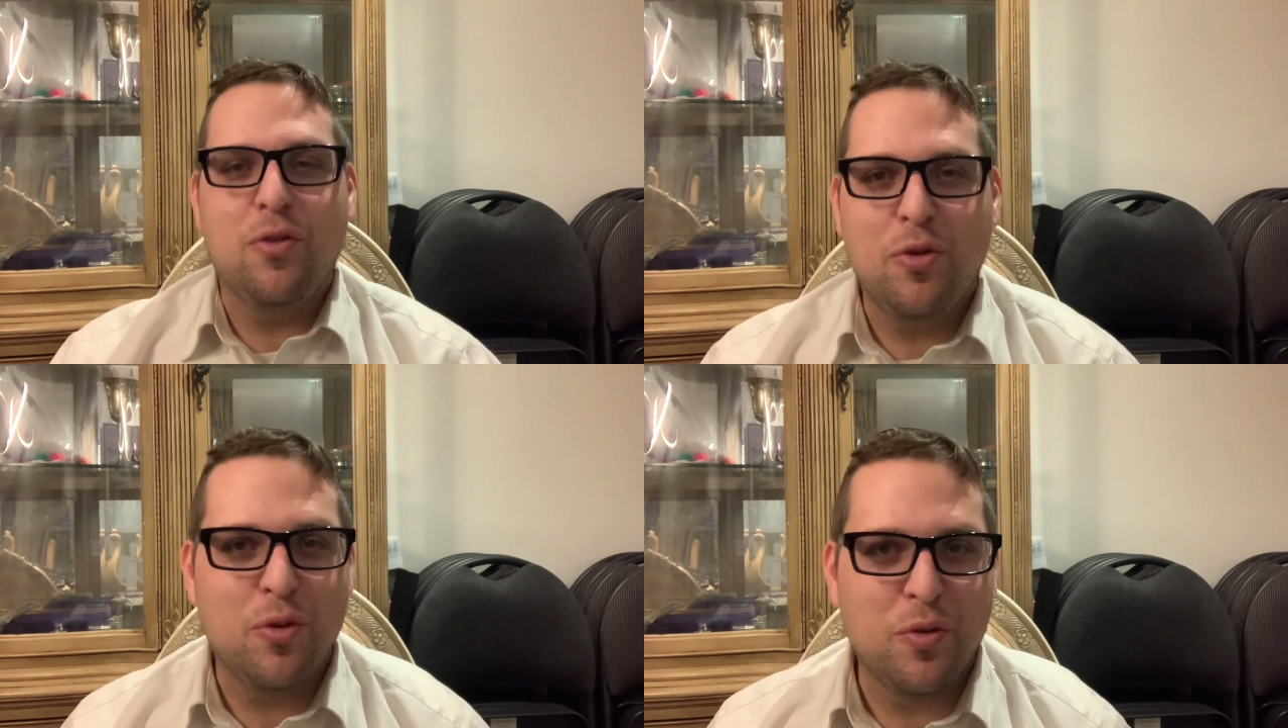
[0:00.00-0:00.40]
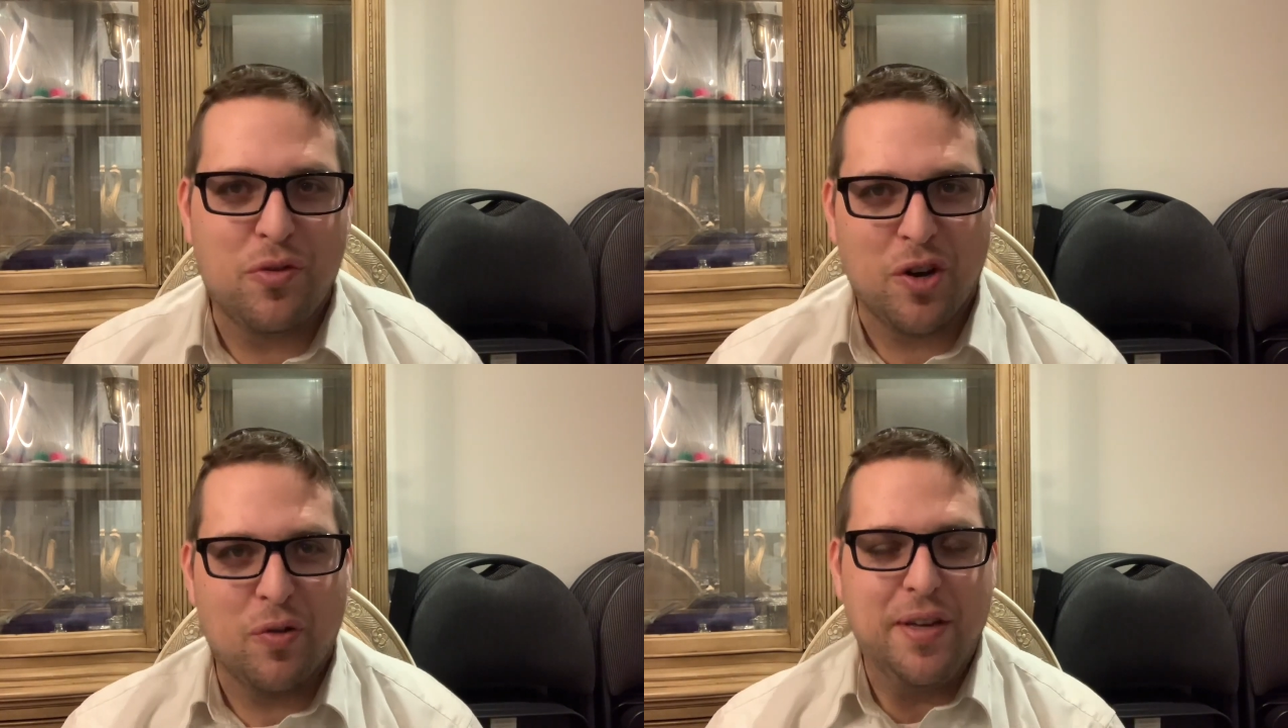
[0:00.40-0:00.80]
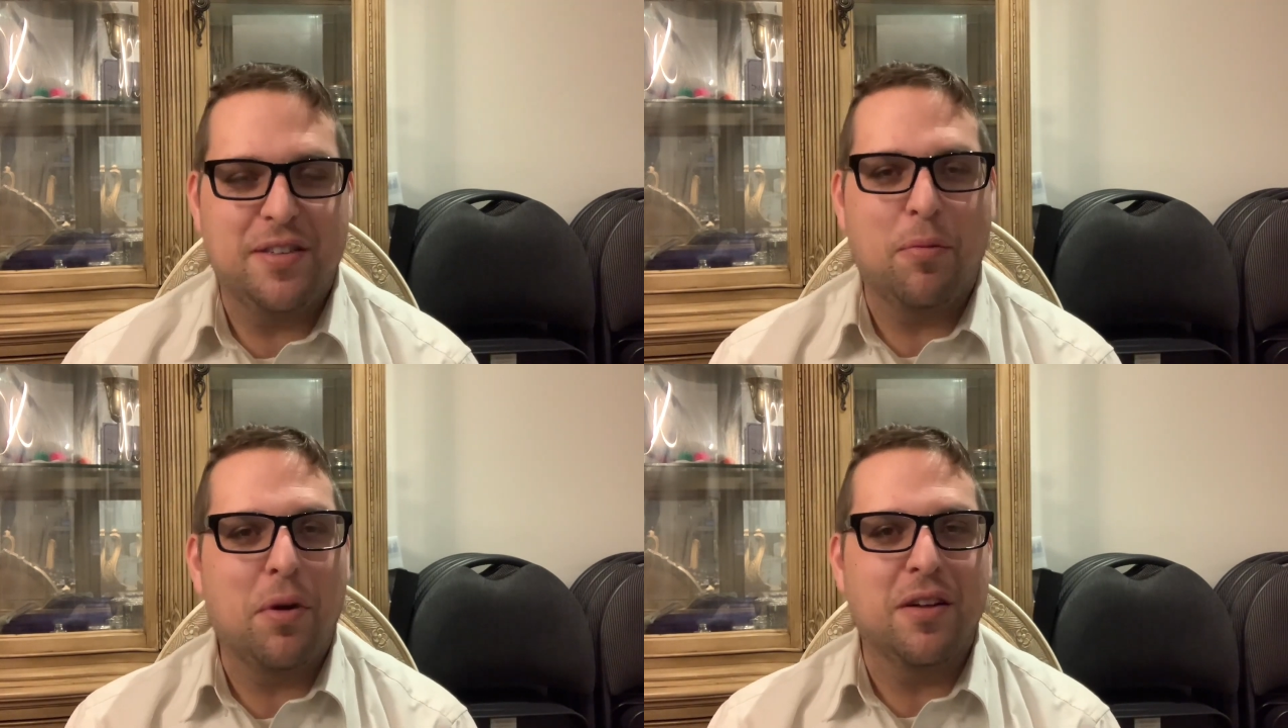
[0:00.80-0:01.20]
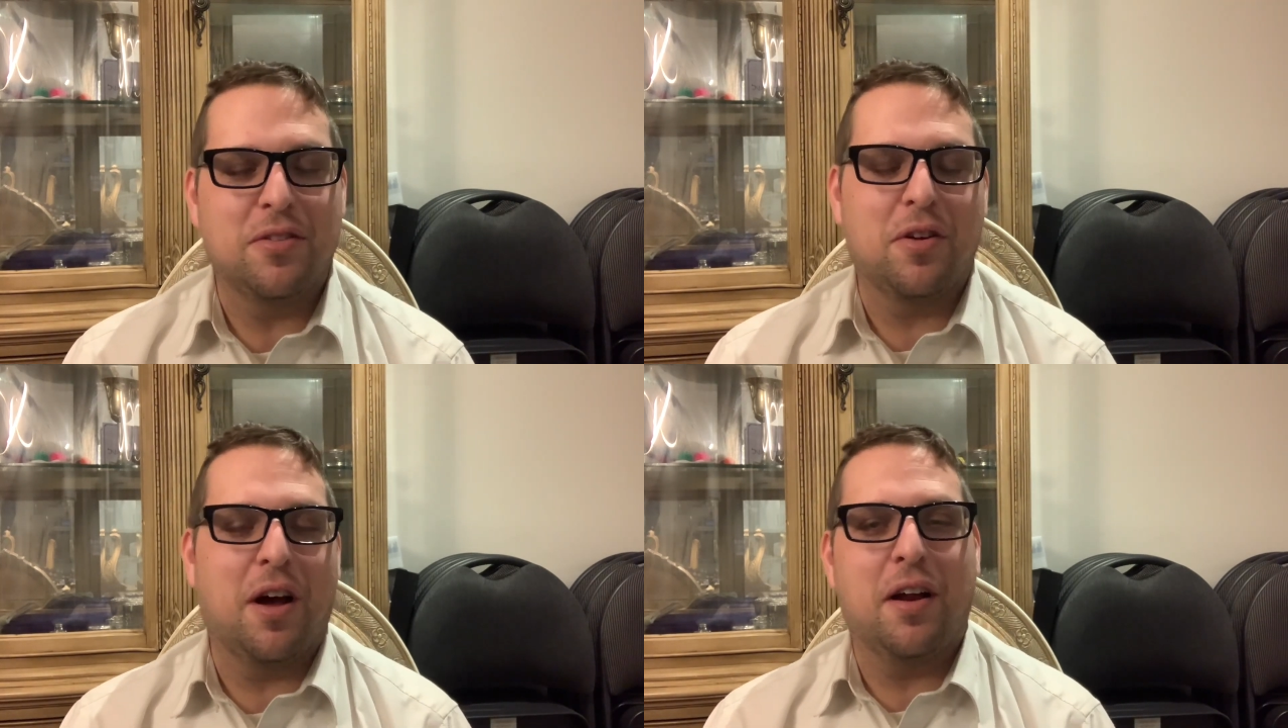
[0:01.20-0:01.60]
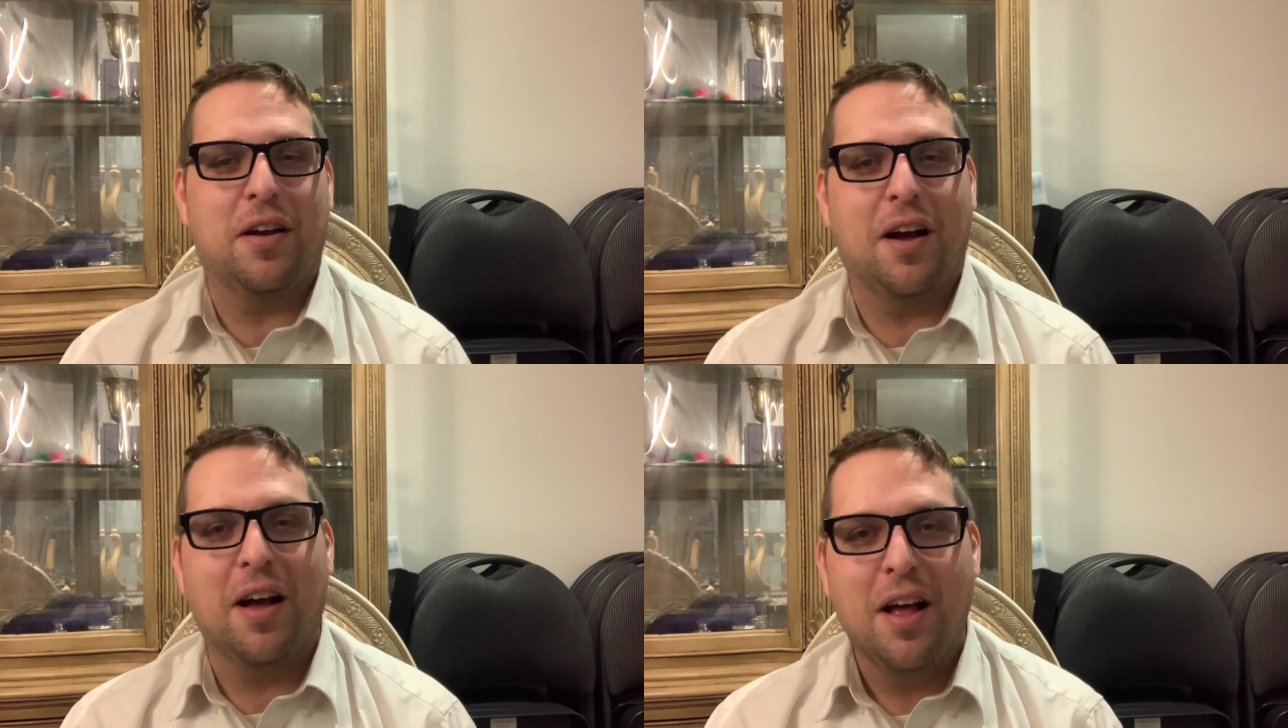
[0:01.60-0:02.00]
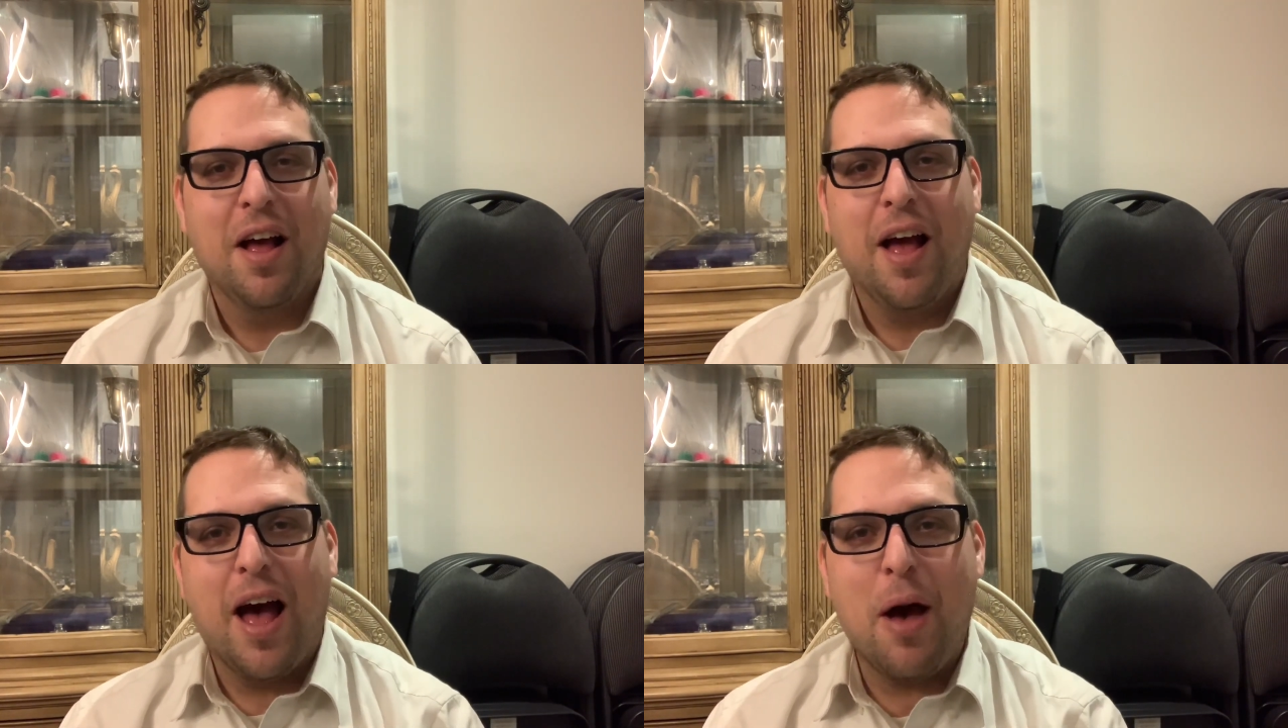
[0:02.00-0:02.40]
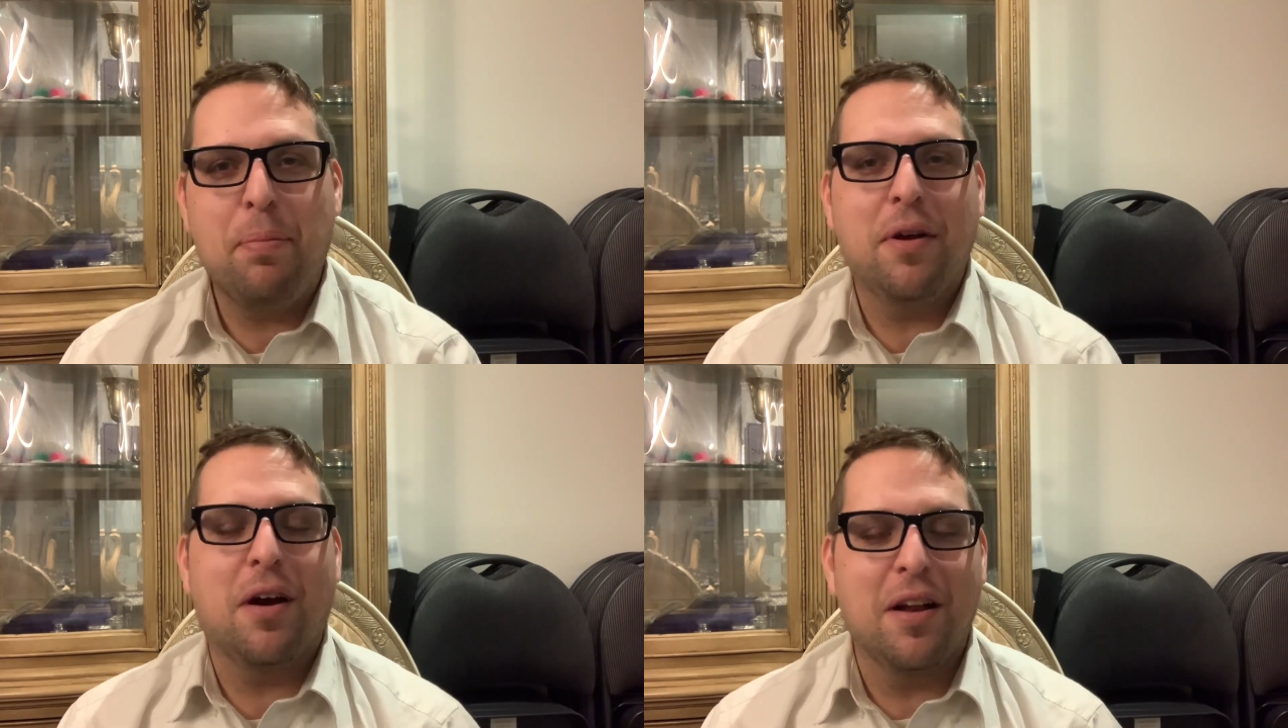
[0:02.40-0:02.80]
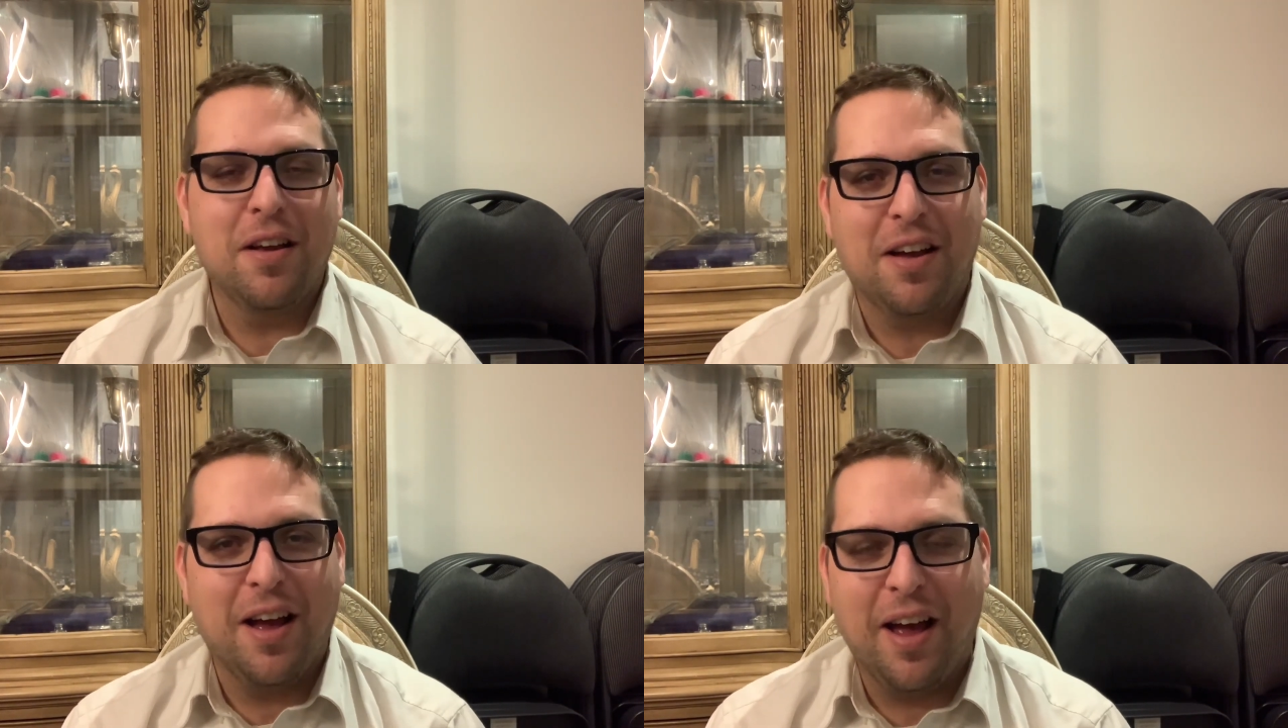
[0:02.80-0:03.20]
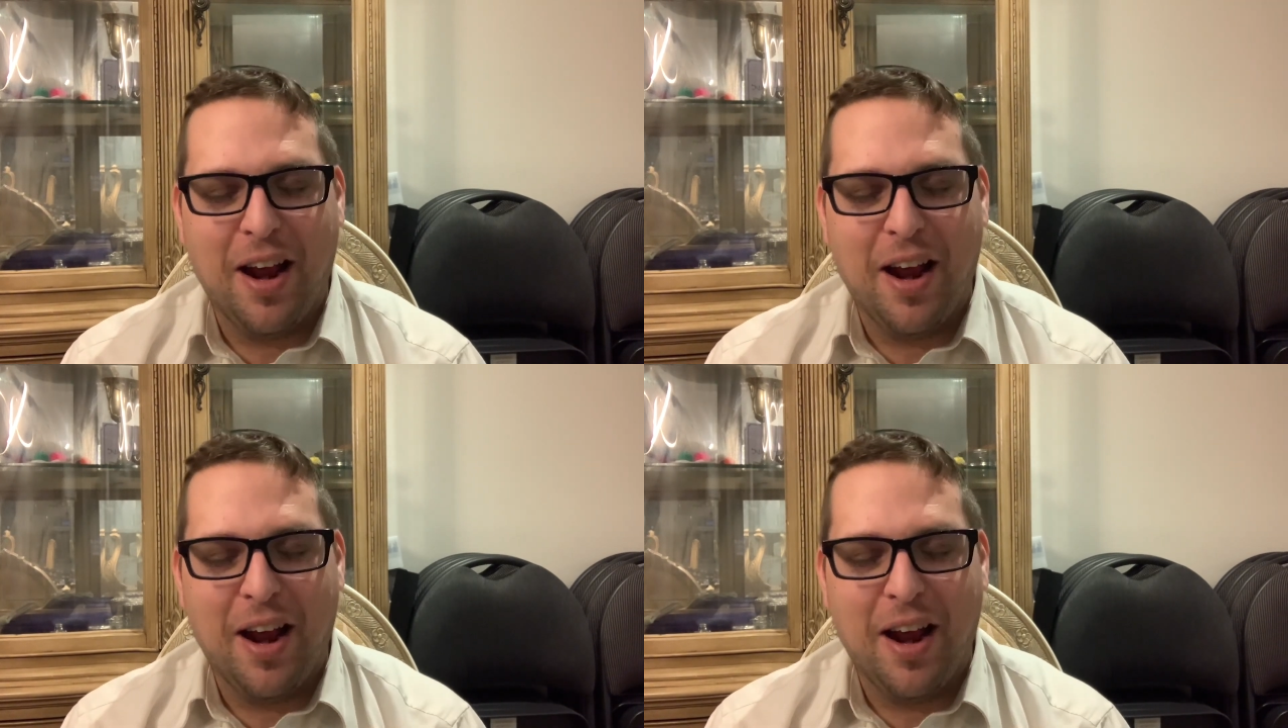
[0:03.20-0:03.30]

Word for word: use to greet someone else in Chanukah, Happy Chanukah.